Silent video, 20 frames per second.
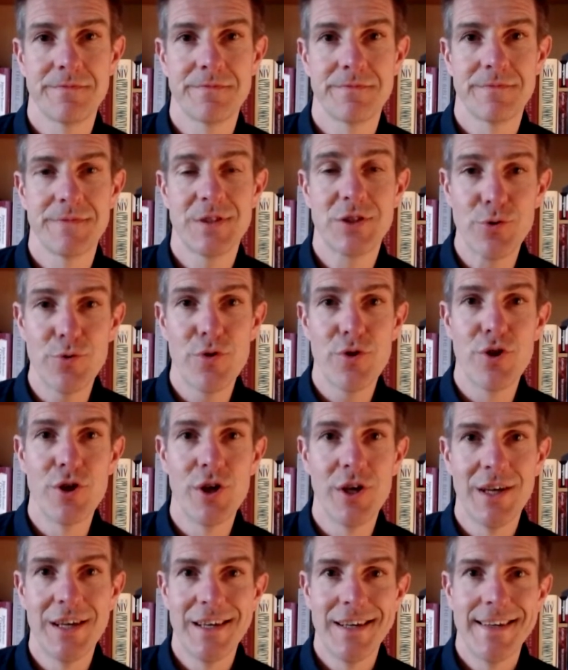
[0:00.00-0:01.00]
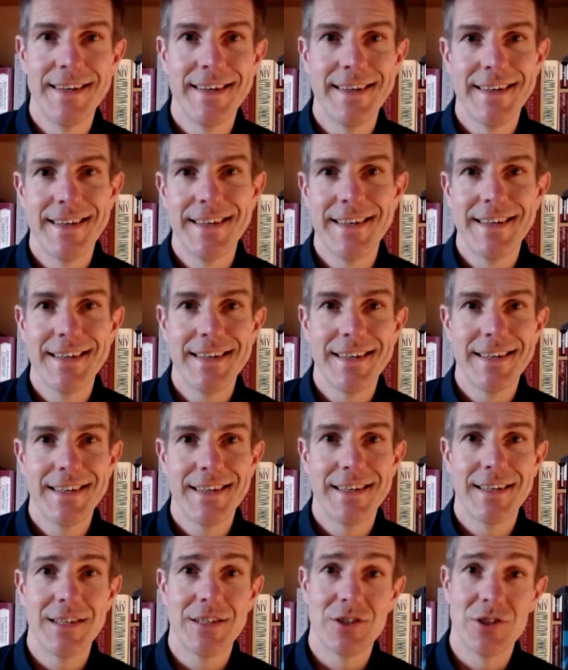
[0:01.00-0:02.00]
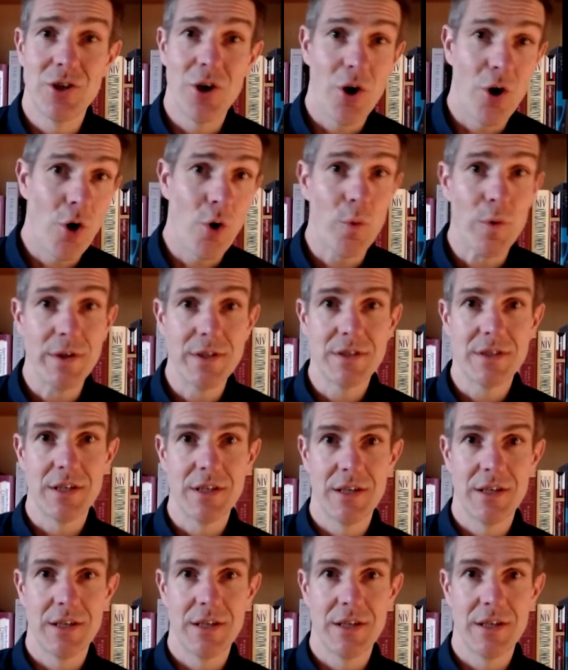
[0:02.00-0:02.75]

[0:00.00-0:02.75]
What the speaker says: Truth is not always